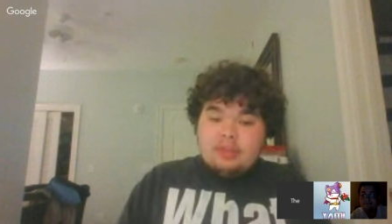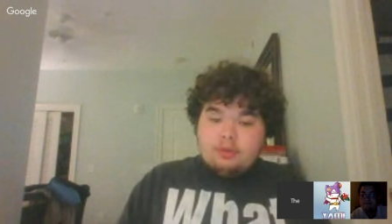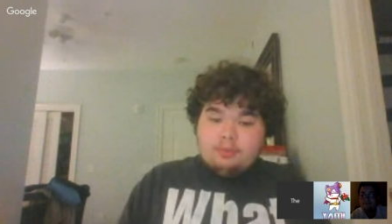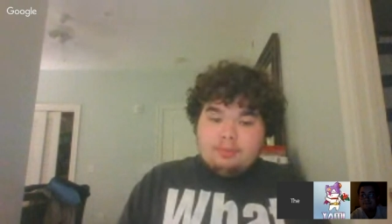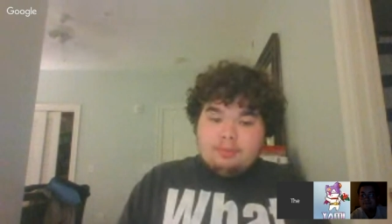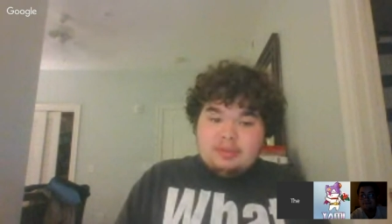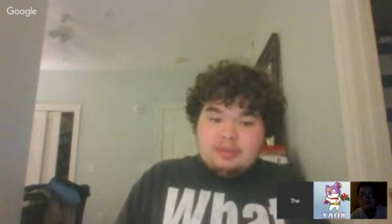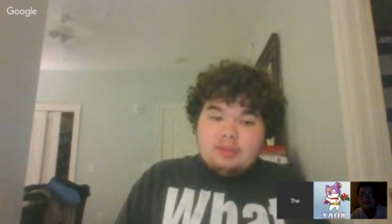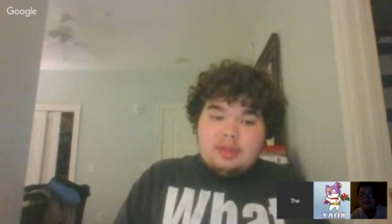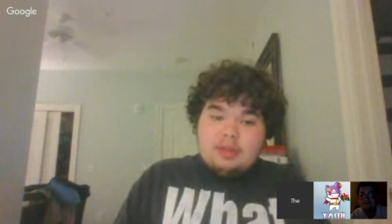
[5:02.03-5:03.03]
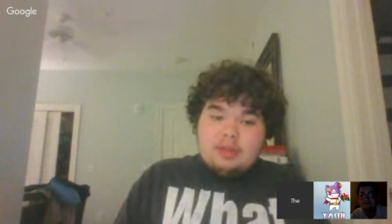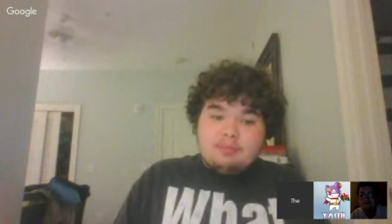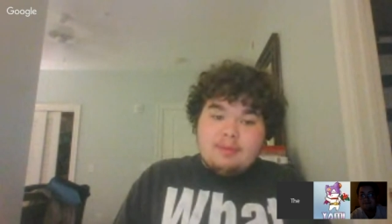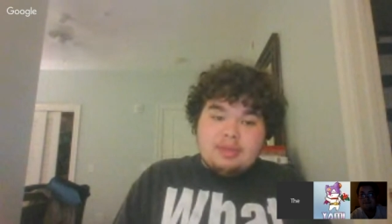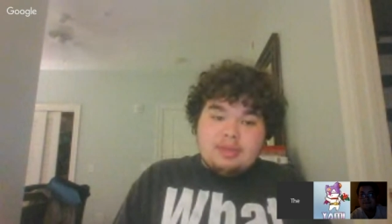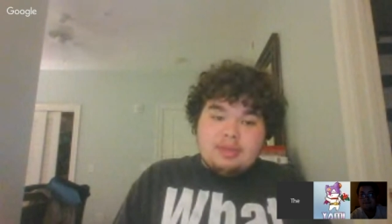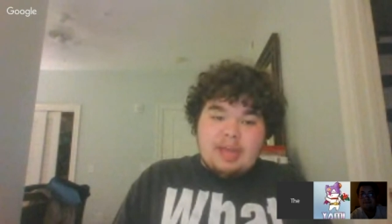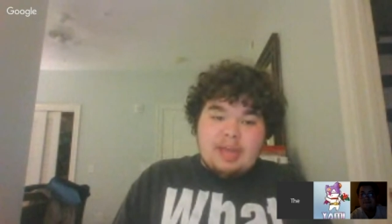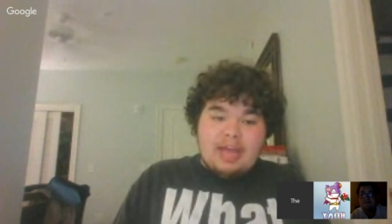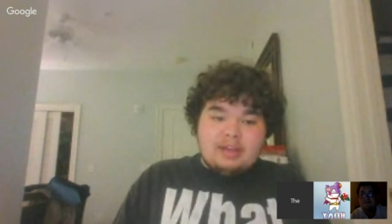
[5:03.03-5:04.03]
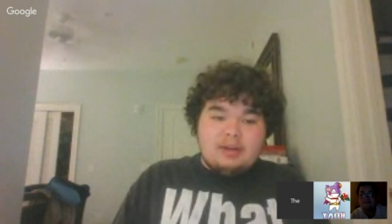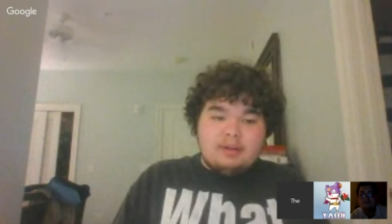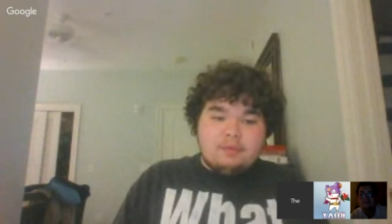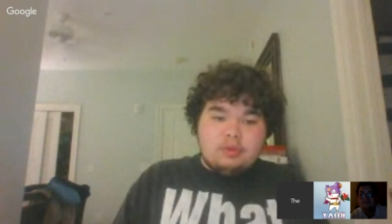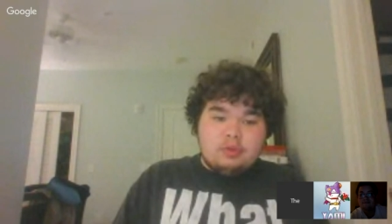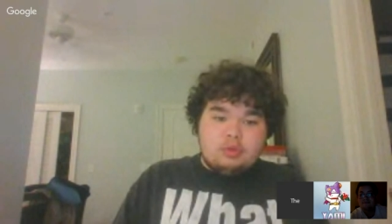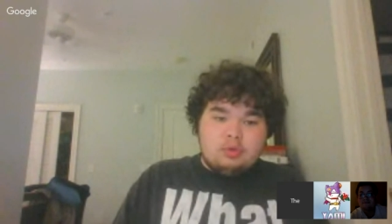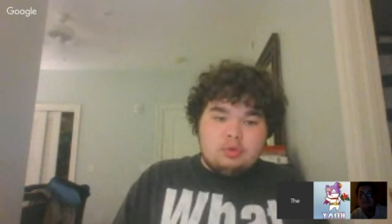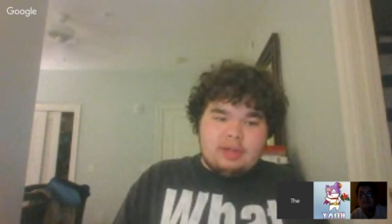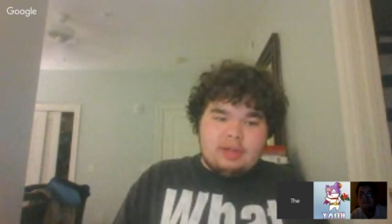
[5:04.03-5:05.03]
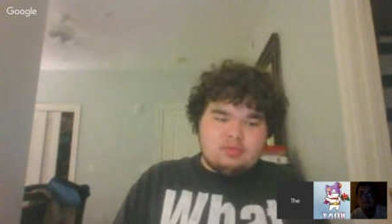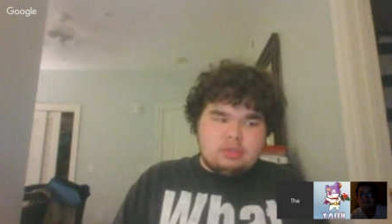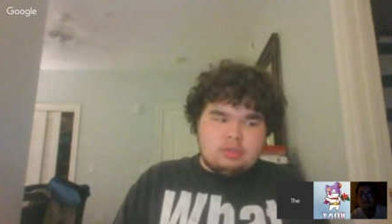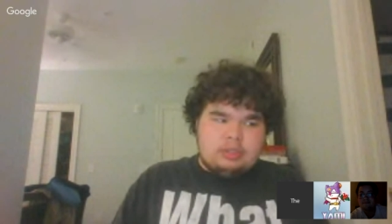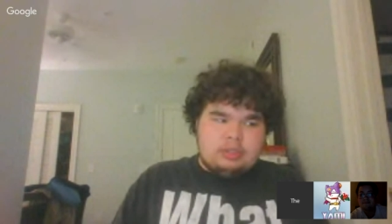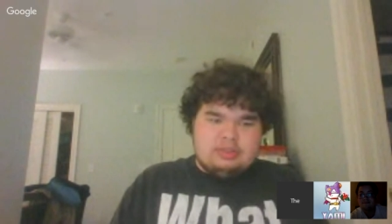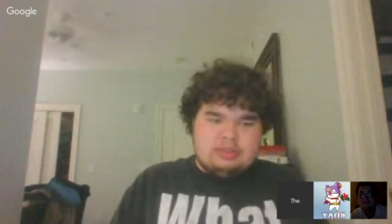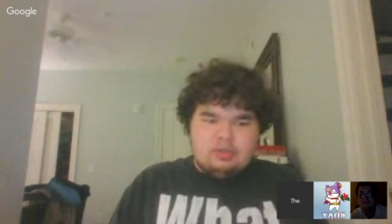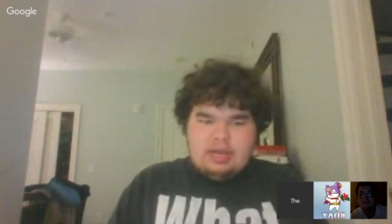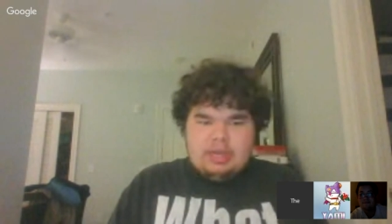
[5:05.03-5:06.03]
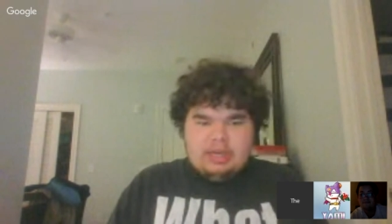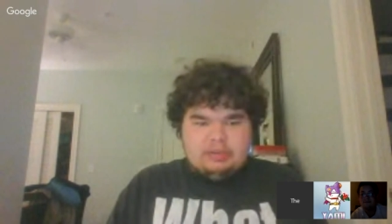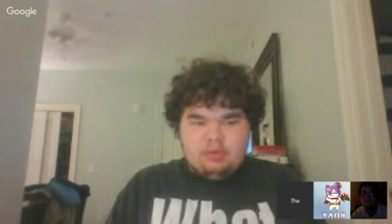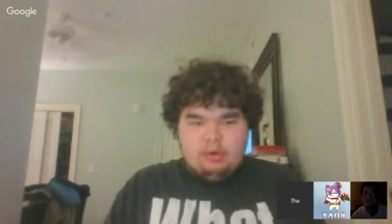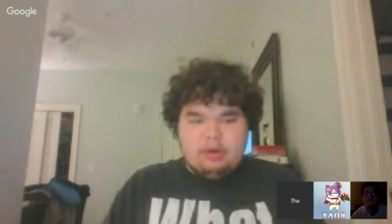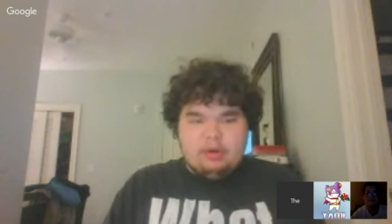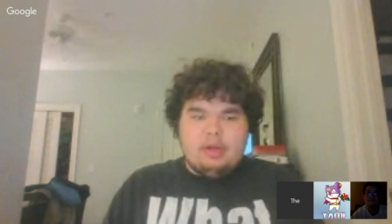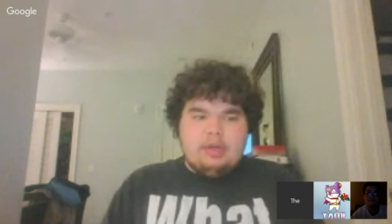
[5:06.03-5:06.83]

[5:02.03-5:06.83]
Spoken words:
that'll mean that they can add in a few extra Easter eggs, or